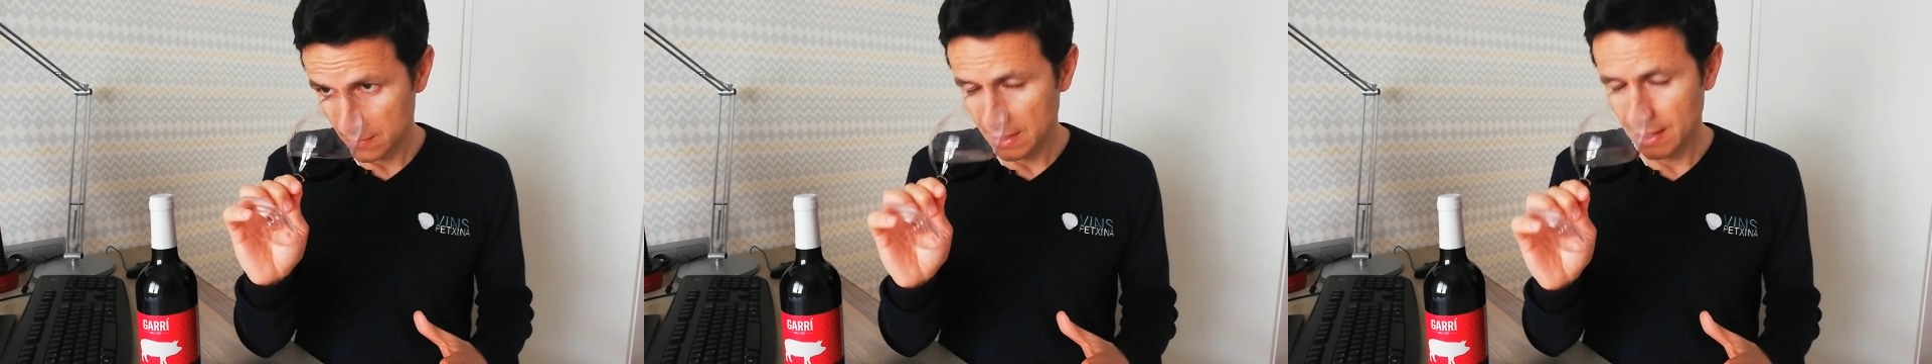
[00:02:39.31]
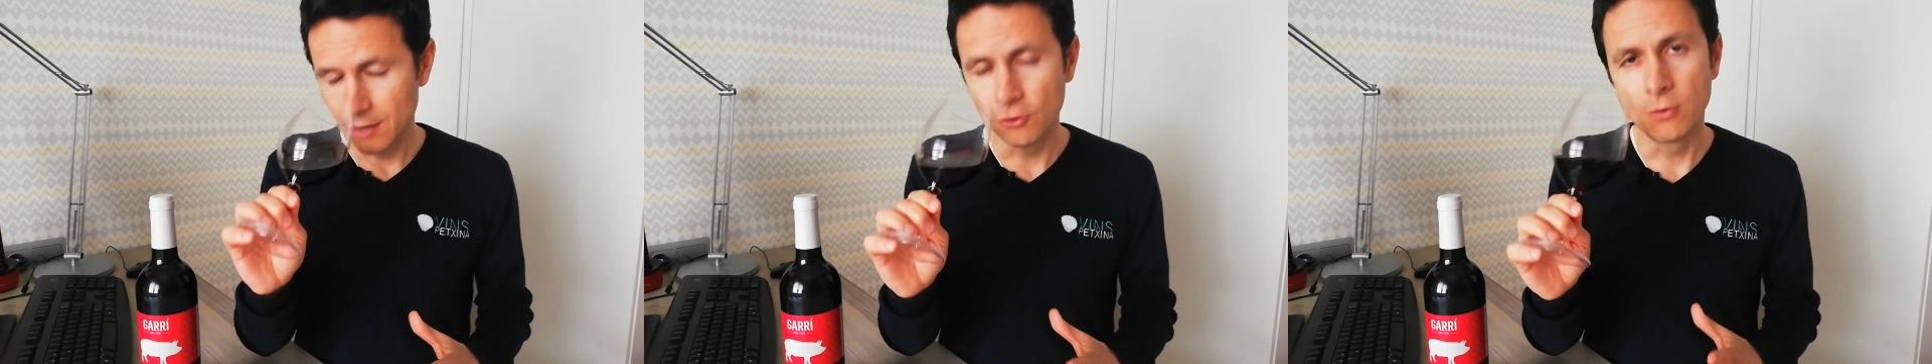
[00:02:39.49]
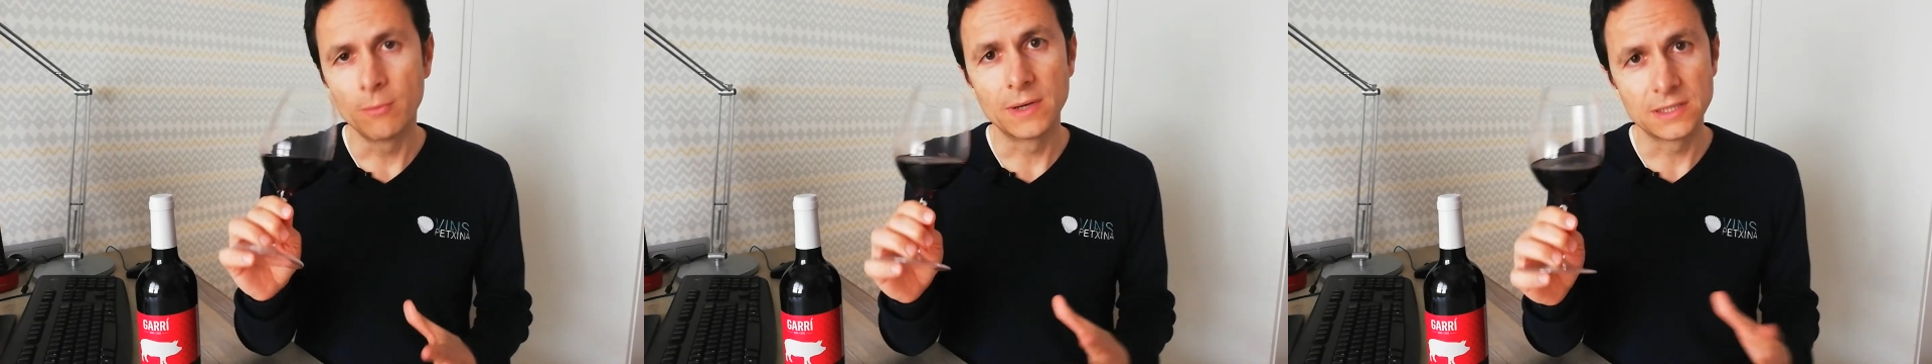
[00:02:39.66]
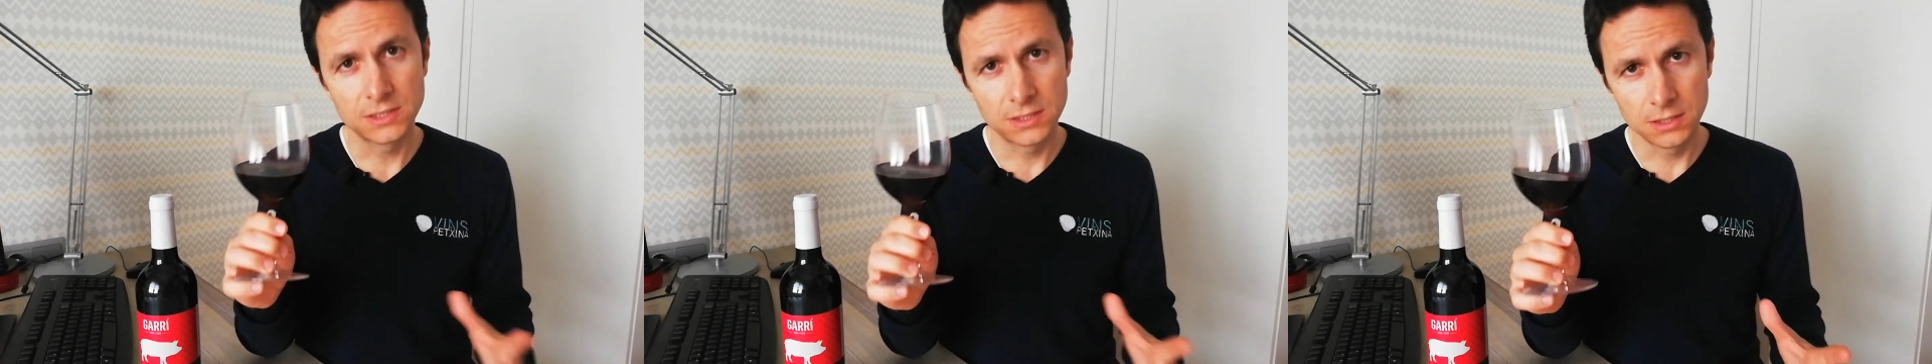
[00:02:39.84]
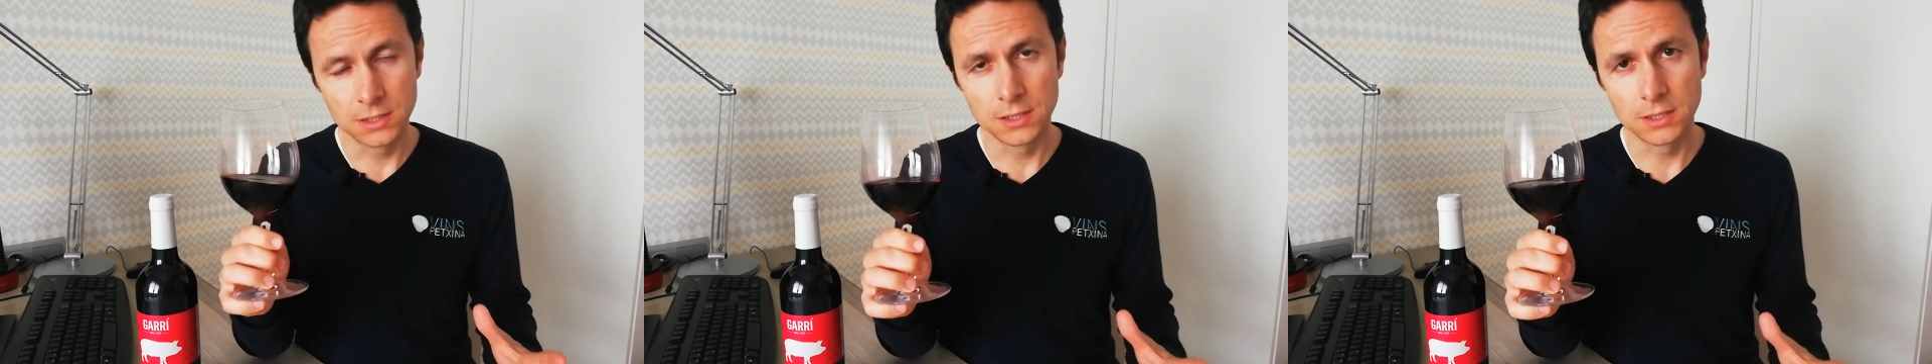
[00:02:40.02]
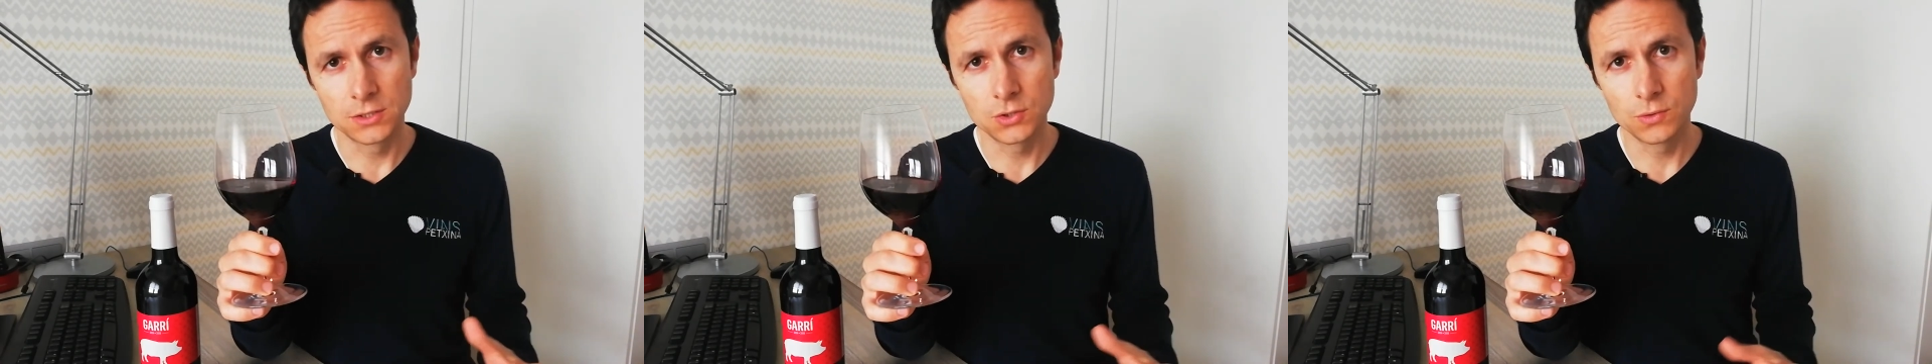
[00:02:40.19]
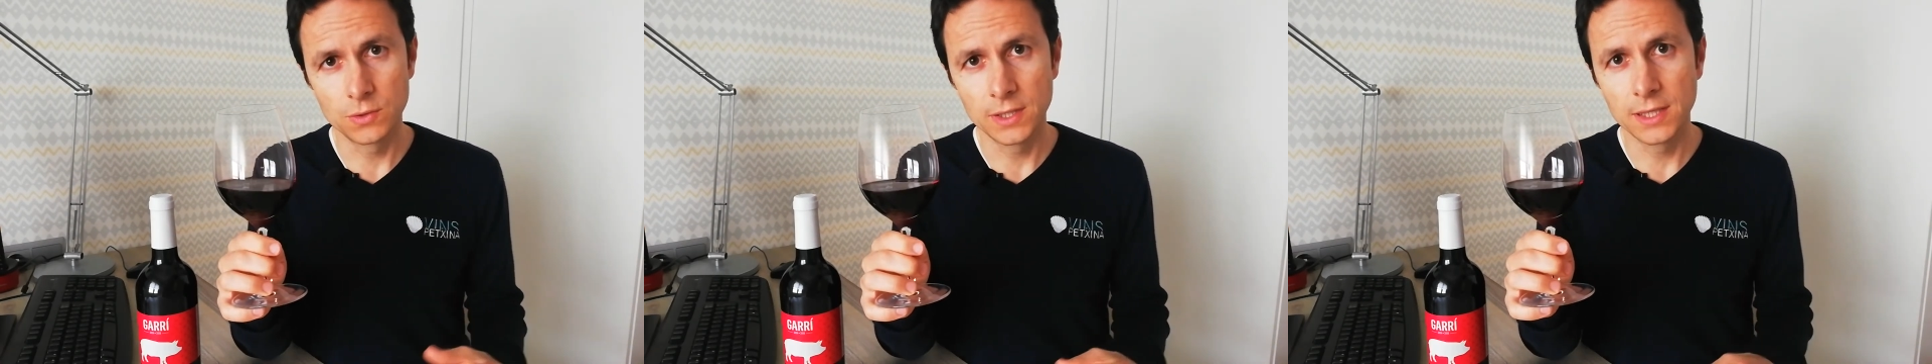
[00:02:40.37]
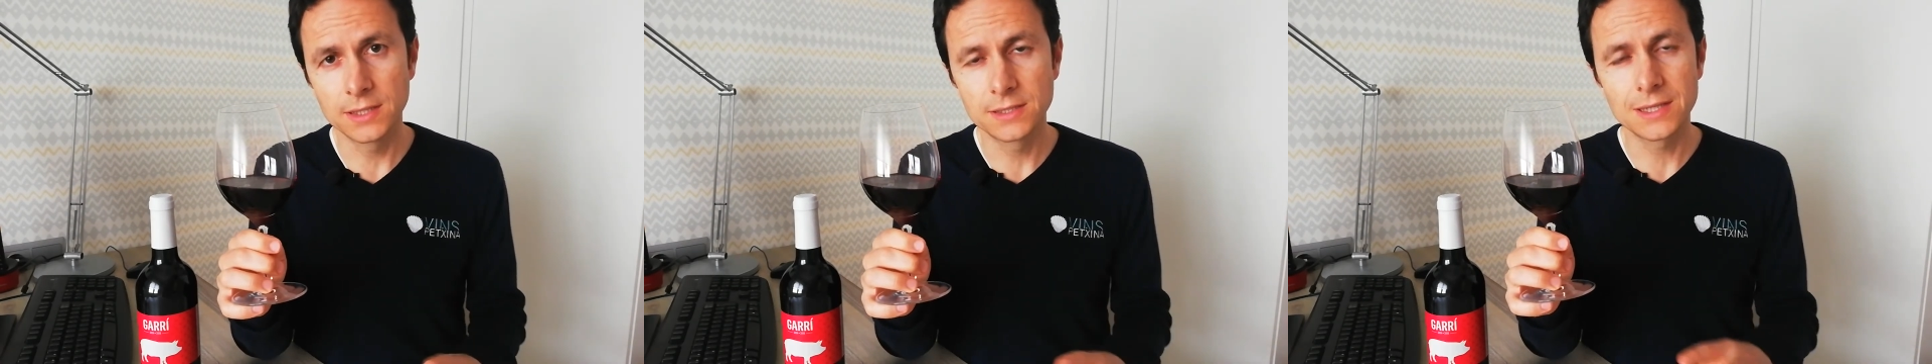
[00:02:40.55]
aromas to
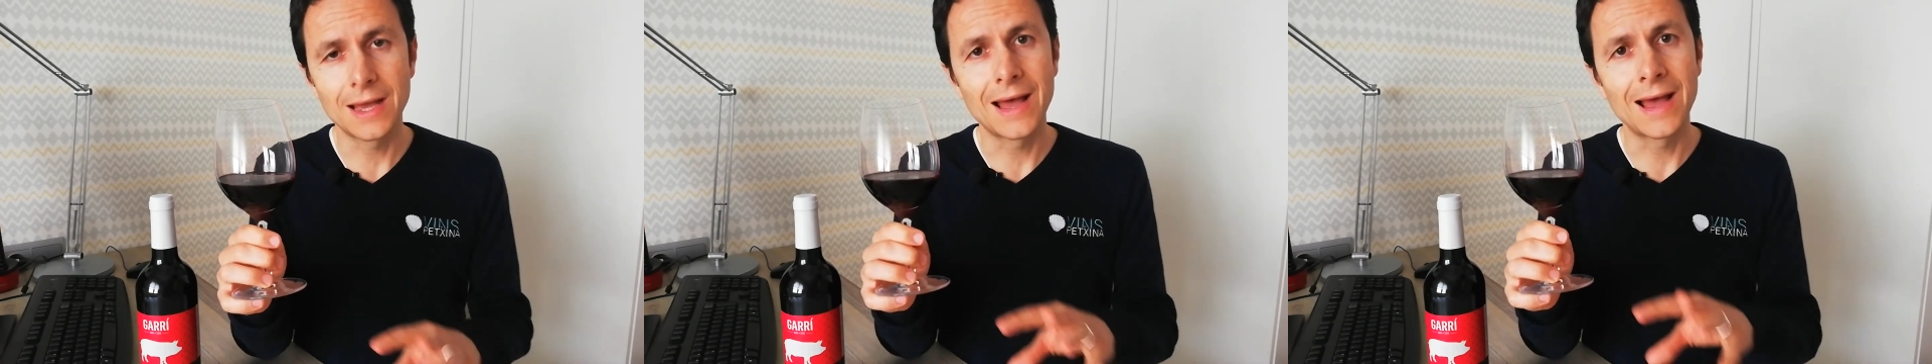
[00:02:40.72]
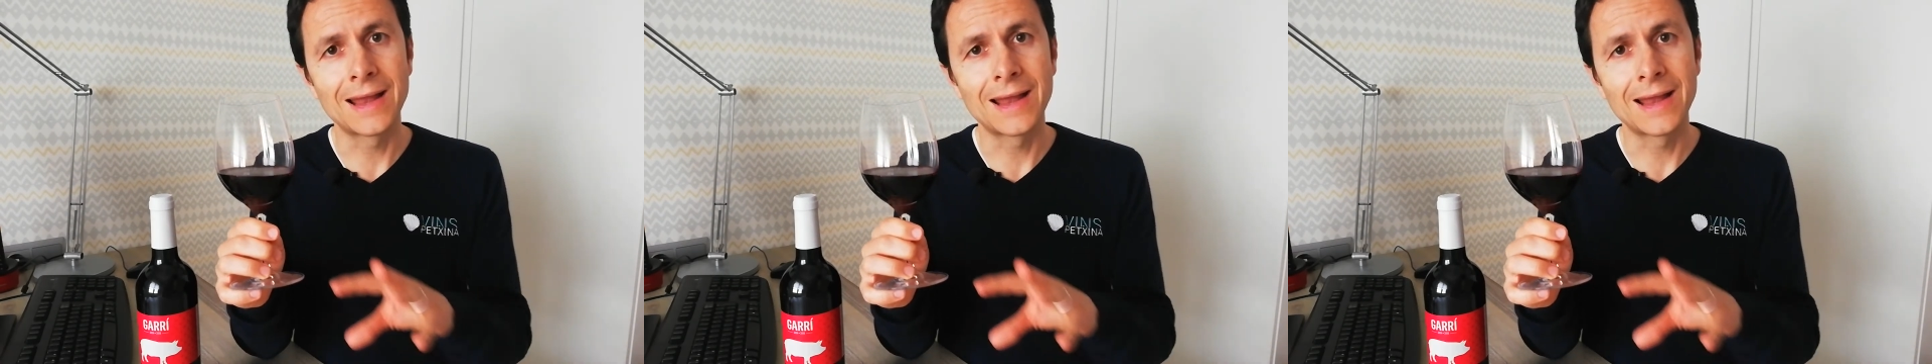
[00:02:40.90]
it,